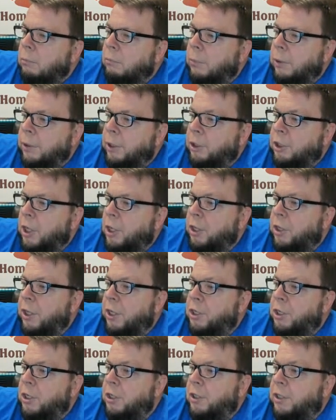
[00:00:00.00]
but there's other
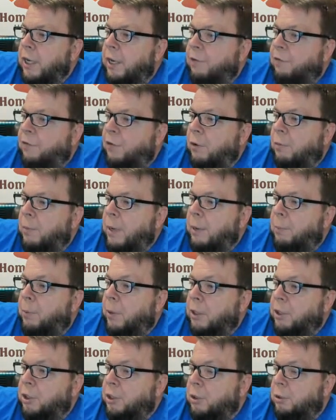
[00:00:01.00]
things you can take for
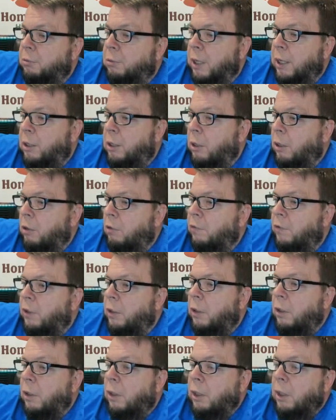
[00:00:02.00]
menopause too. Red
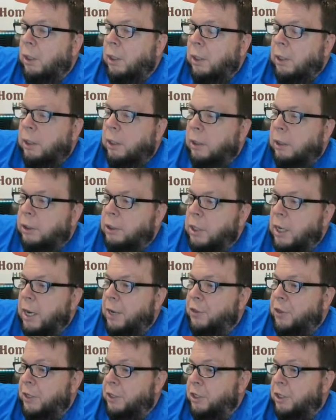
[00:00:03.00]
clover. There's a
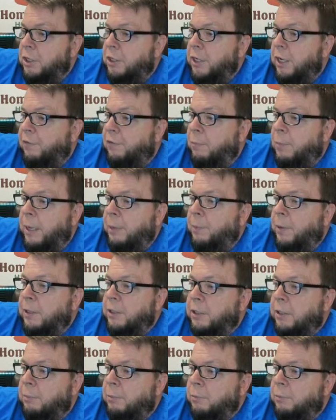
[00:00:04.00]
lot of things you can take for
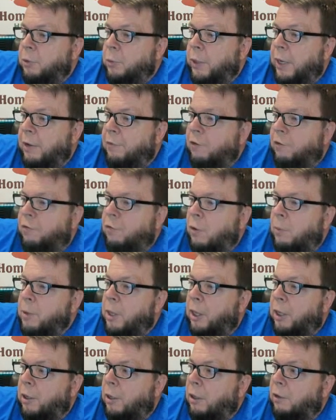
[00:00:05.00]
menopause symptoms. We have a
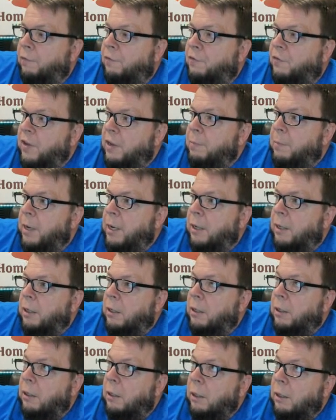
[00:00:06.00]
formula called
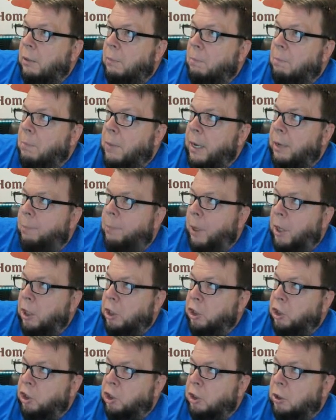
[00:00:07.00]
female
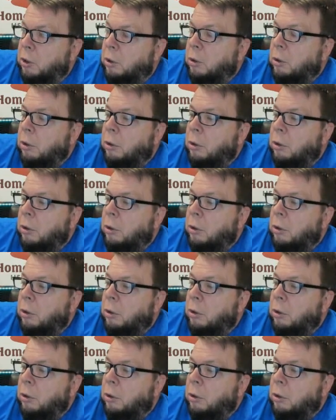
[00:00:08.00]
menopause,